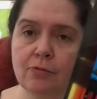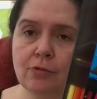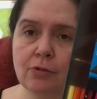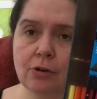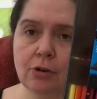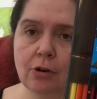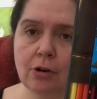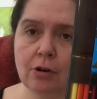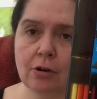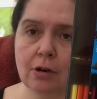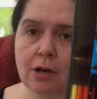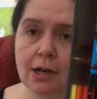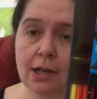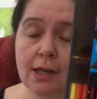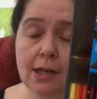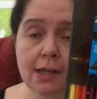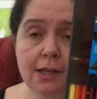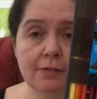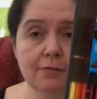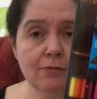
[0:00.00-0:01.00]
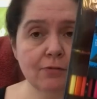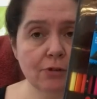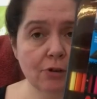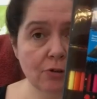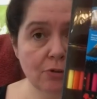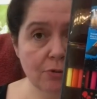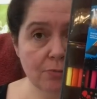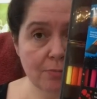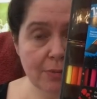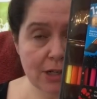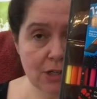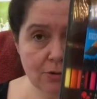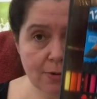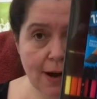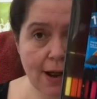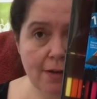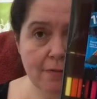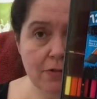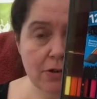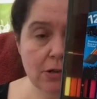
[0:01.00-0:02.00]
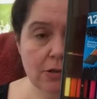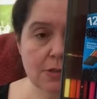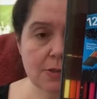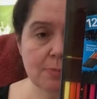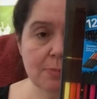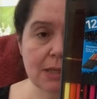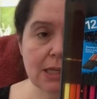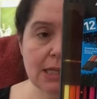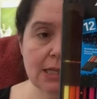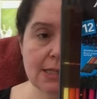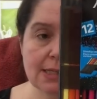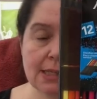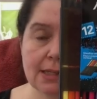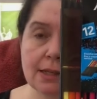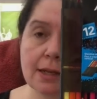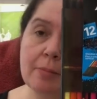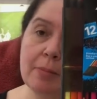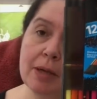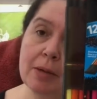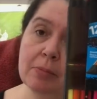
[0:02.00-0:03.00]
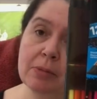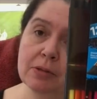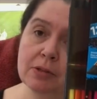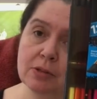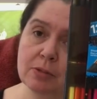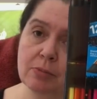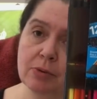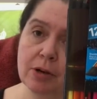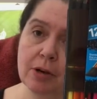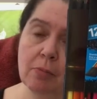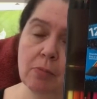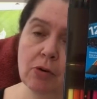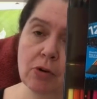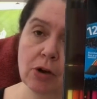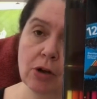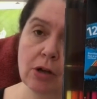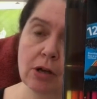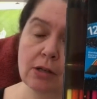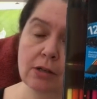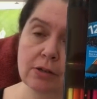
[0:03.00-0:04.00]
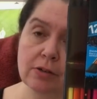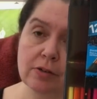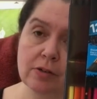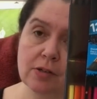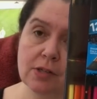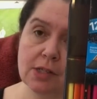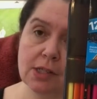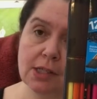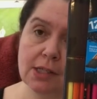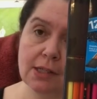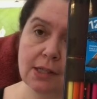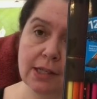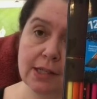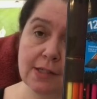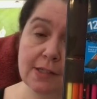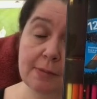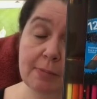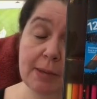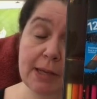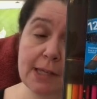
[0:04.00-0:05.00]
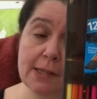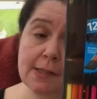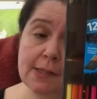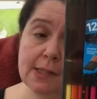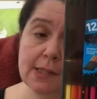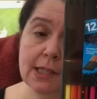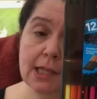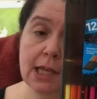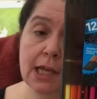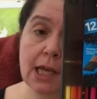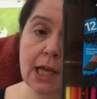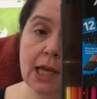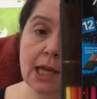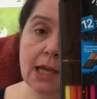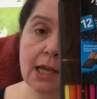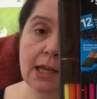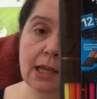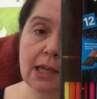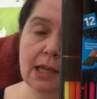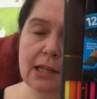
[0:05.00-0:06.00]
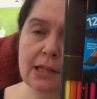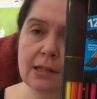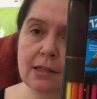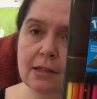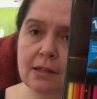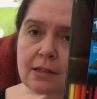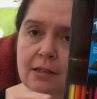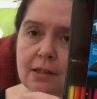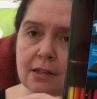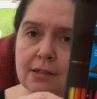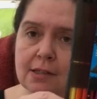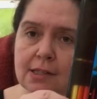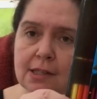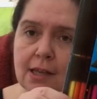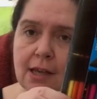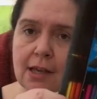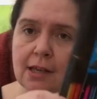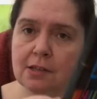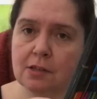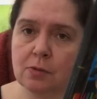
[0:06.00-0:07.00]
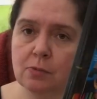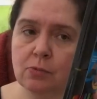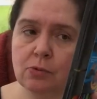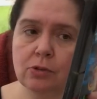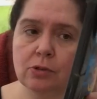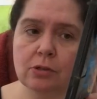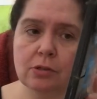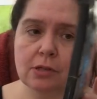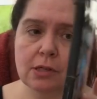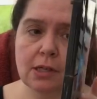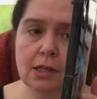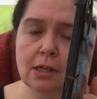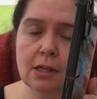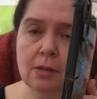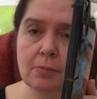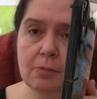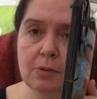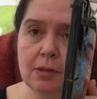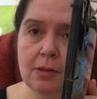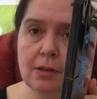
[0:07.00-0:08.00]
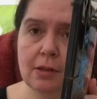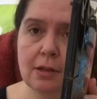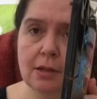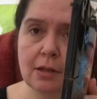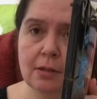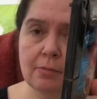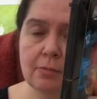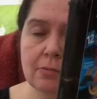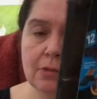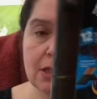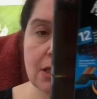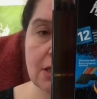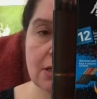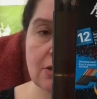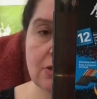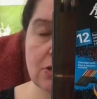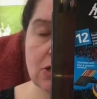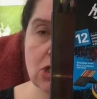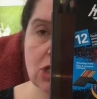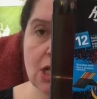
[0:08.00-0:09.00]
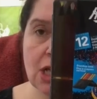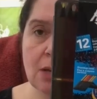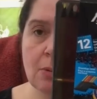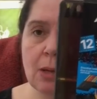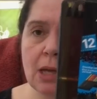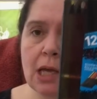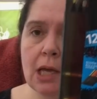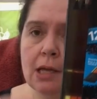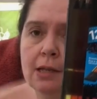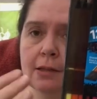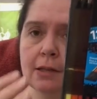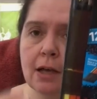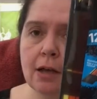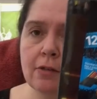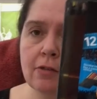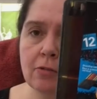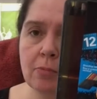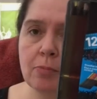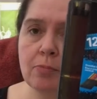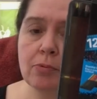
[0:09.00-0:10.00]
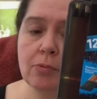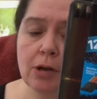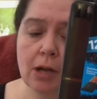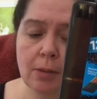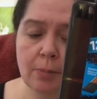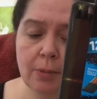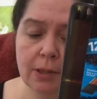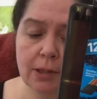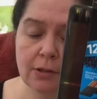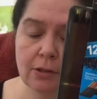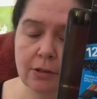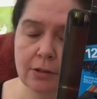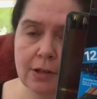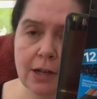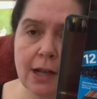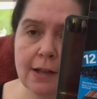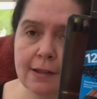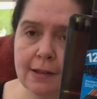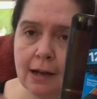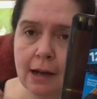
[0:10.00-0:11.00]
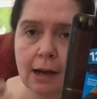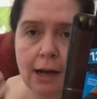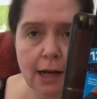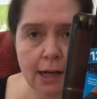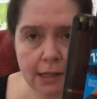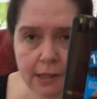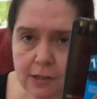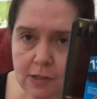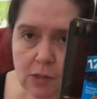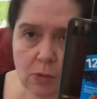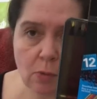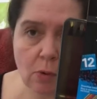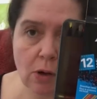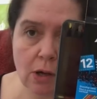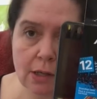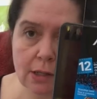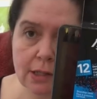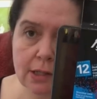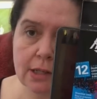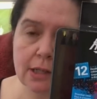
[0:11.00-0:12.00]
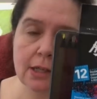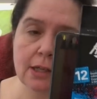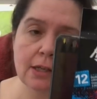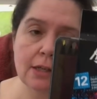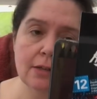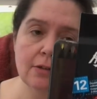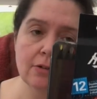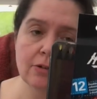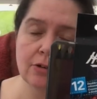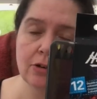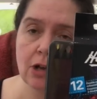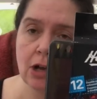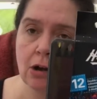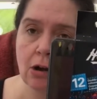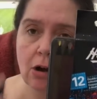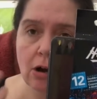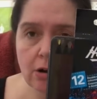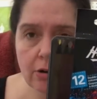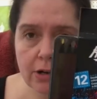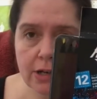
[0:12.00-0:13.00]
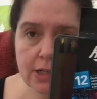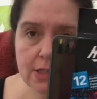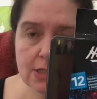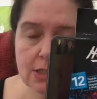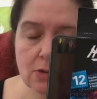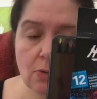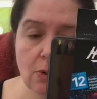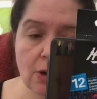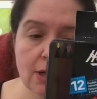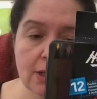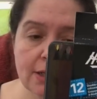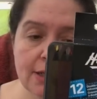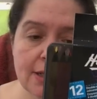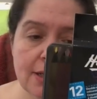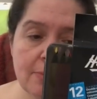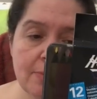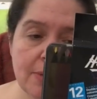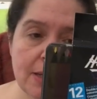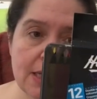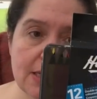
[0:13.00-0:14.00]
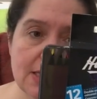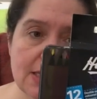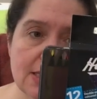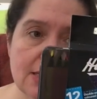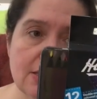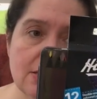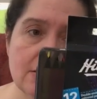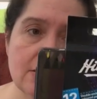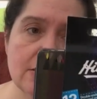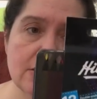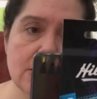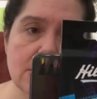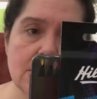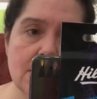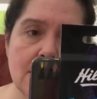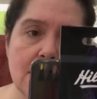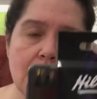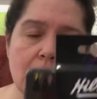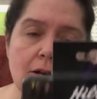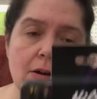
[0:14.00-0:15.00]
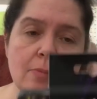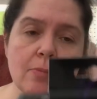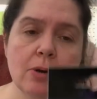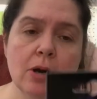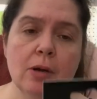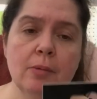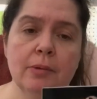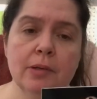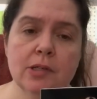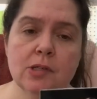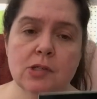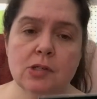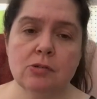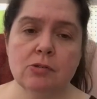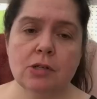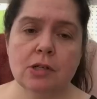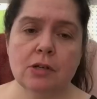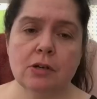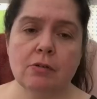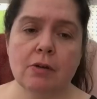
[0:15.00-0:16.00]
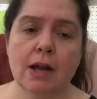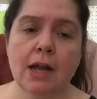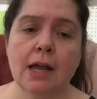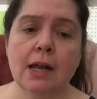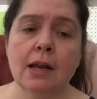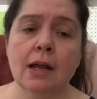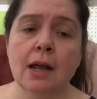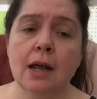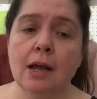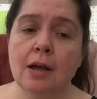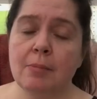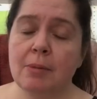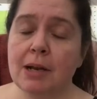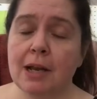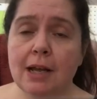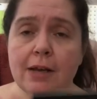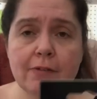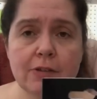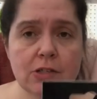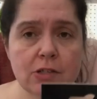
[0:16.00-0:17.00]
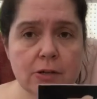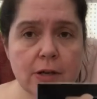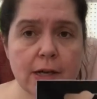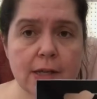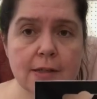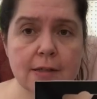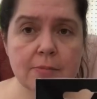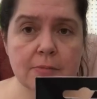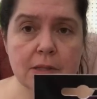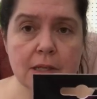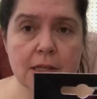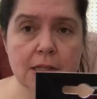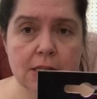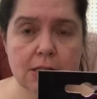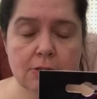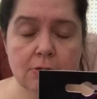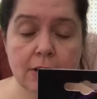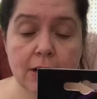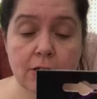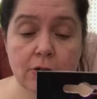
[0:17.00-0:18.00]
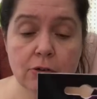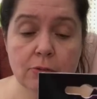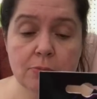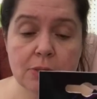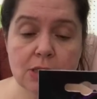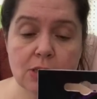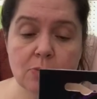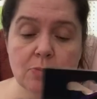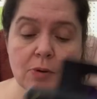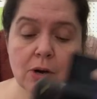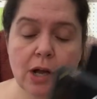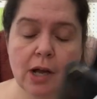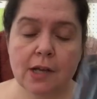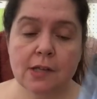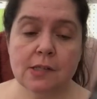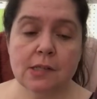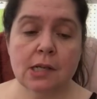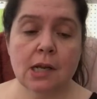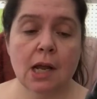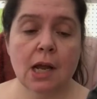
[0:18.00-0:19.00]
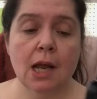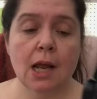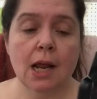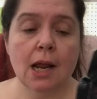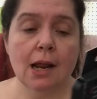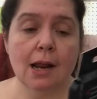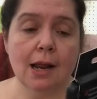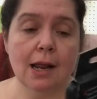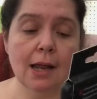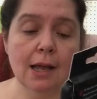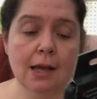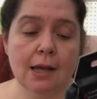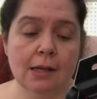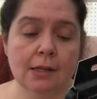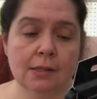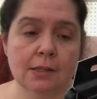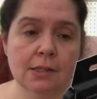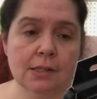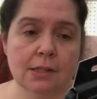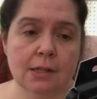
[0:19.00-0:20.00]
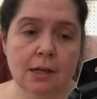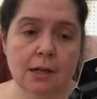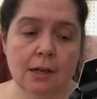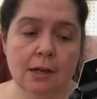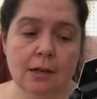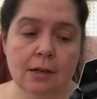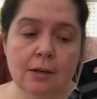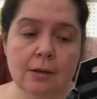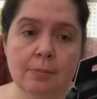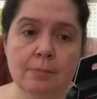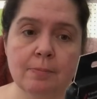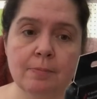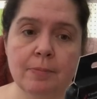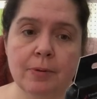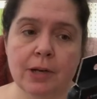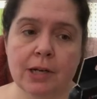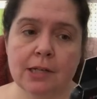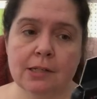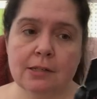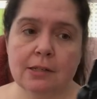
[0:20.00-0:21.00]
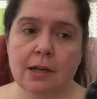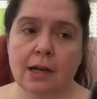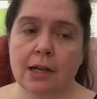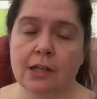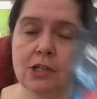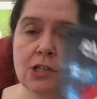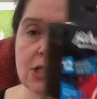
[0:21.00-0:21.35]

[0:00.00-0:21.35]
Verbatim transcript: for, again, for my travels because then I'm able to bring more colors in less space in this case will keep them in good shape. Now they're probably, they're not the highest quality, they're not artist quality pencils, they are probably student grade, but I haven't tried them yet, so I could be surprised. And, uh, but I